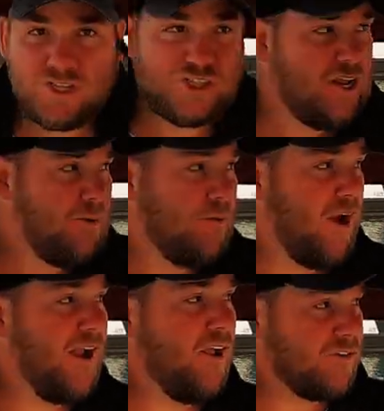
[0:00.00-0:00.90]
GME
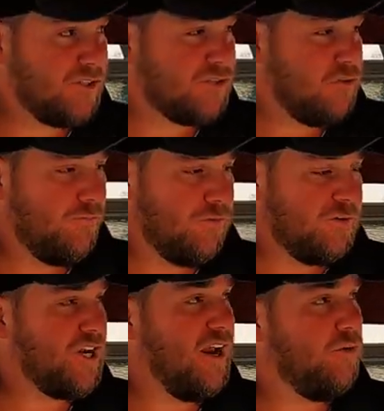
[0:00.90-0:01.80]
radio. It's just good for
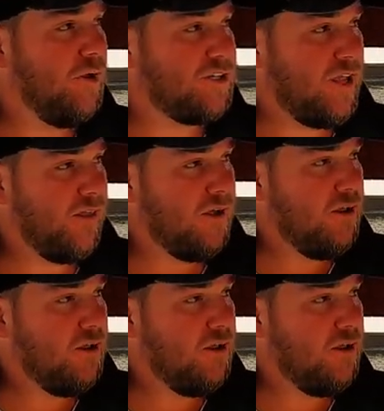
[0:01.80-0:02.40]
chatting to each other.